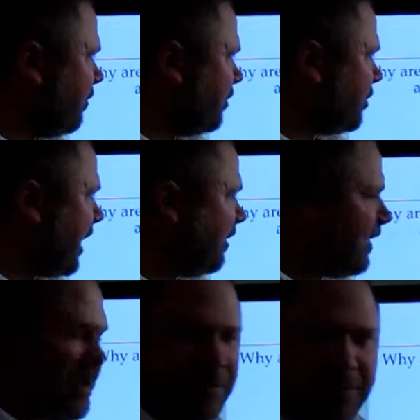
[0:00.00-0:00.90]
with
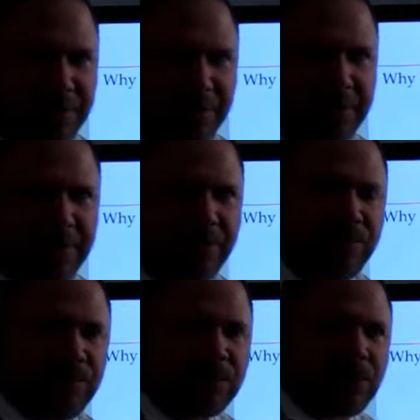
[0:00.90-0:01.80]
childcare theory.
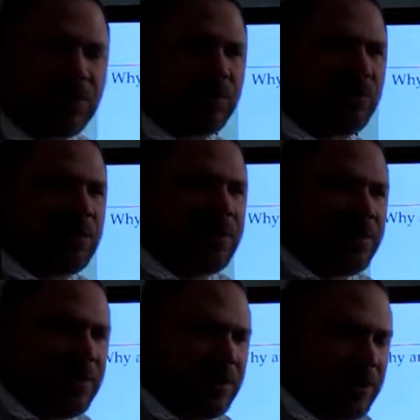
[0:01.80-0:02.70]
So
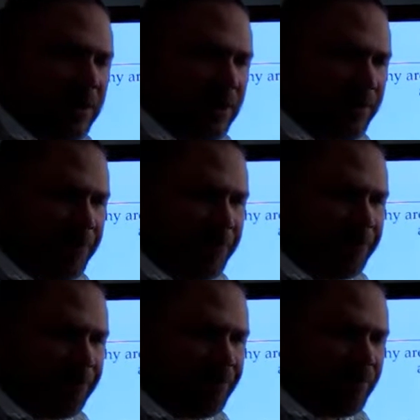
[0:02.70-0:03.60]

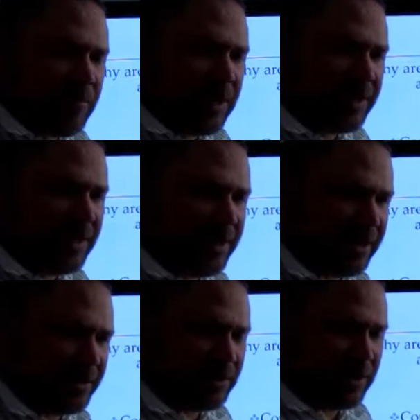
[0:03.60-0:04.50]
again,
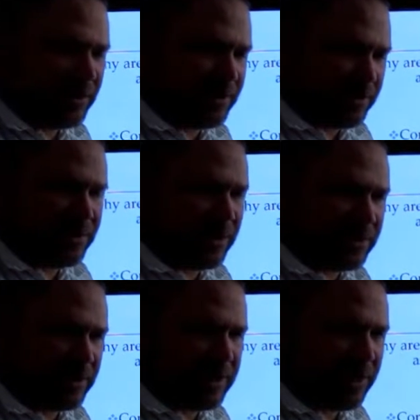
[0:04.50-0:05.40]
I just got done
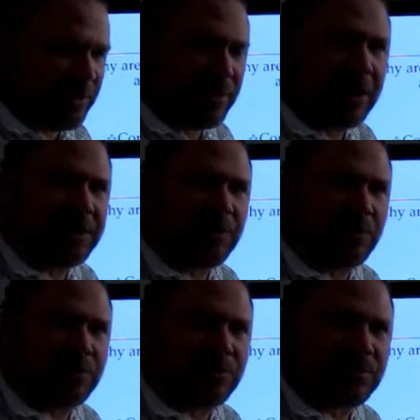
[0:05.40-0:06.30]
discussing how
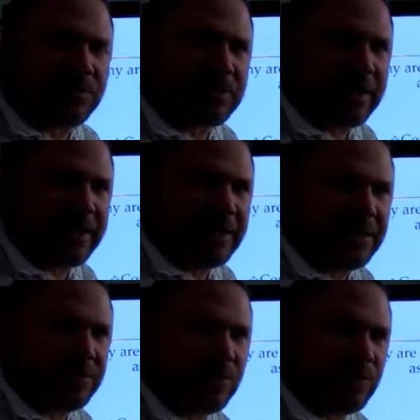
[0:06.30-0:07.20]
non-commercial
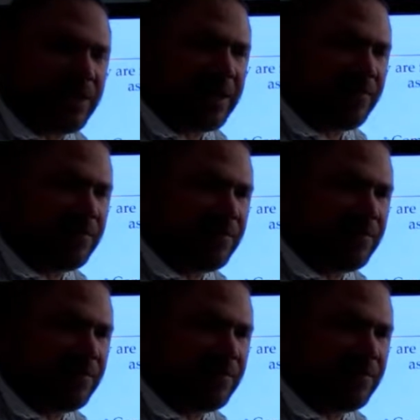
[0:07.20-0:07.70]
societies don't have